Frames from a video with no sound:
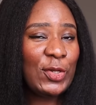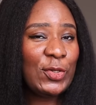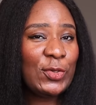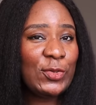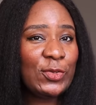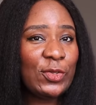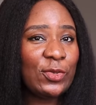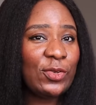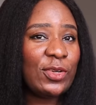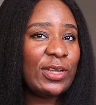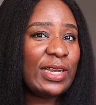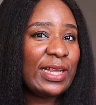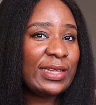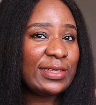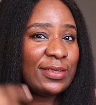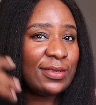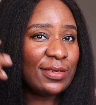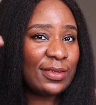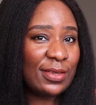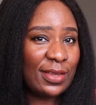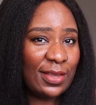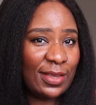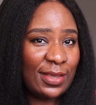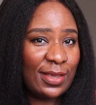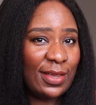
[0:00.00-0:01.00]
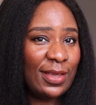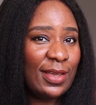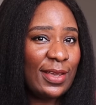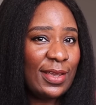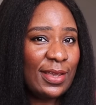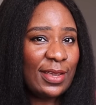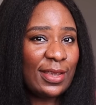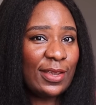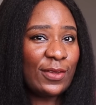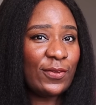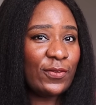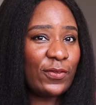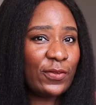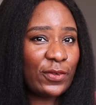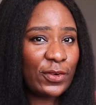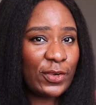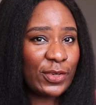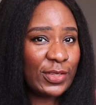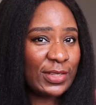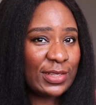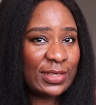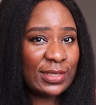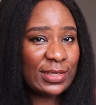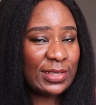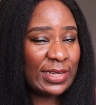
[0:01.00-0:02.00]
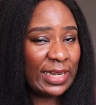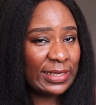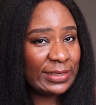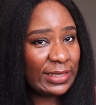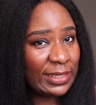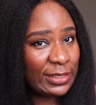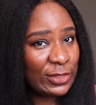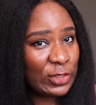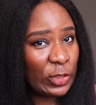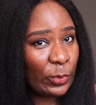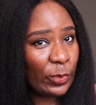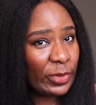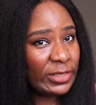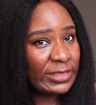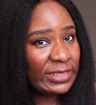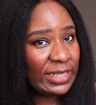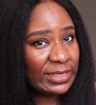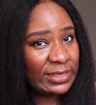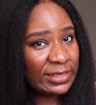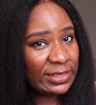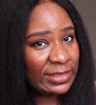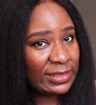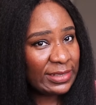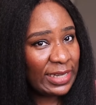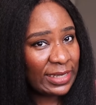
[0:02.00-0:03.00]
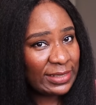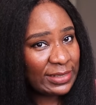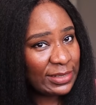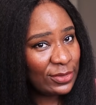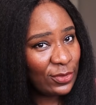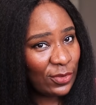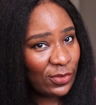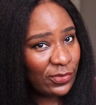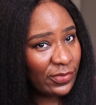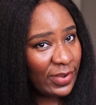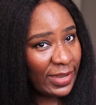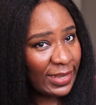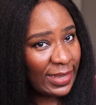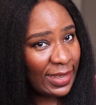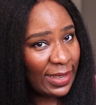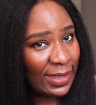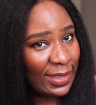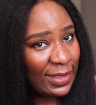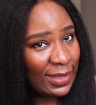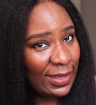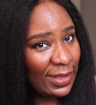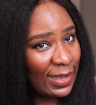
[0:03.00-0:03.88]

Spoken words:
You don't know that in front is actually somebody that is dancing on fire.